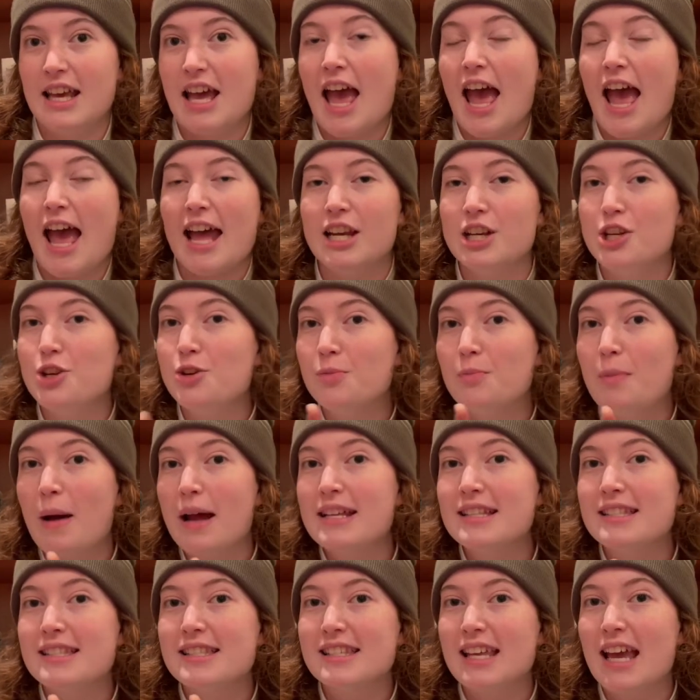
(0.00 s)
And you
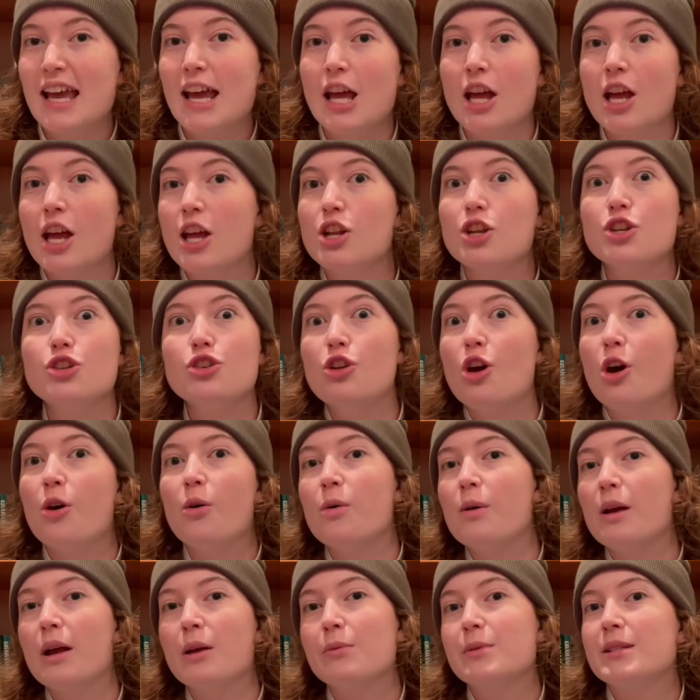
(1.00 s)
might say,
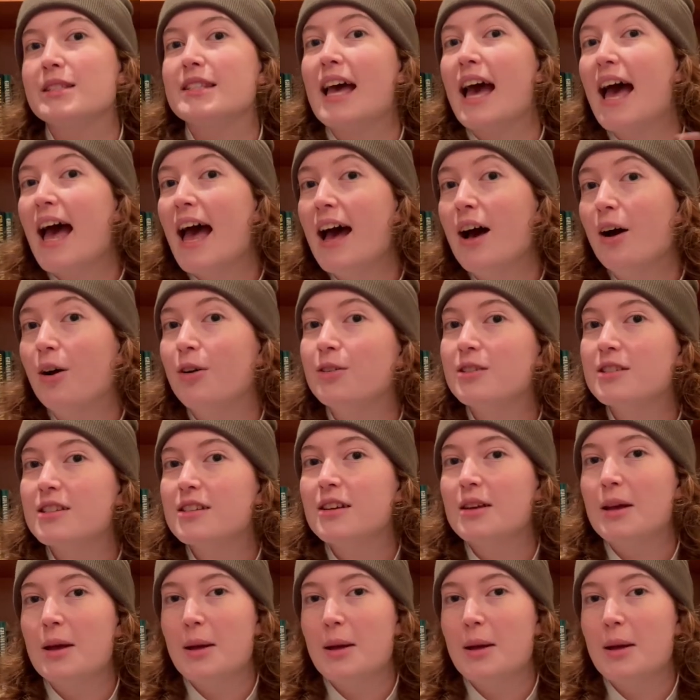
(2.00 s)
no, it was out,